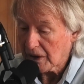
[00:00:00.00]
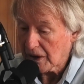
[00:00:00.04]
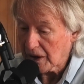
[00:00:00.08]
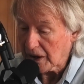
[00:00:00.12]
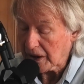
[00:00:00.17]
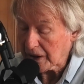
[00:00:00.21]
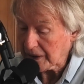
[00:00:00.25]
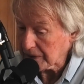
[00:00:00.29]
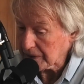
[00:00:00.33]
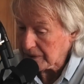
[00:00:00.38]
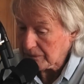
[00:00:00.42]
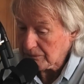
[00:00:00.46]

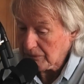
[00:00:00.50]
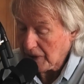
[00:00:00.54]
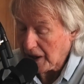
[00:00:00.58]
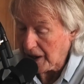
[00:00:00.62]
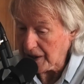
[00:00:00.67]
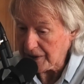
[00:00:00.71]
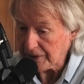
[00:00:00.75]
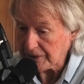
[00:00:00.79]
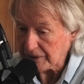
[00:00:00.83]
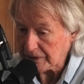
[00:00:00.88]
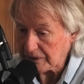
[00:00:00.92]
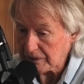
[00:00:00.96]
and
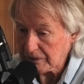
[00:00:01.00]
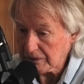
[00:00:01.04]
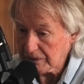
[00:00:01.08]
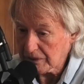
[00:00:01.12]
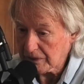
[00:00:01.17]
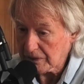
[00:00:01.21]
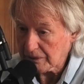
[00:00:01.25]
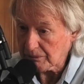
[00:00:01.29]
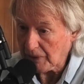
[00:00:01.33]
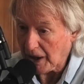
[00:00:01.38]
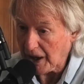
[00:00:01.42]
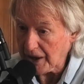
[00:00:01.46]
made it,
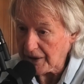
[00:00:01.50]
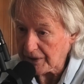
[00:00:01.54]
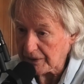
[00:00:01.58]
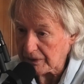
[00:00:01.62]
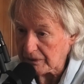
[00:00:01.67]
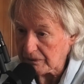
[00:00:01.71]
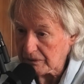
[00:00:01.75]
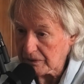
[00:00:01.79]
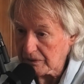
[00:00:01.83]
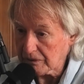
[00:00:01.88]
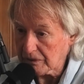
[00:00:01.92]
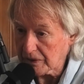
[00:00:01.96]
made
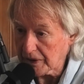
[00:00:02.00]
it,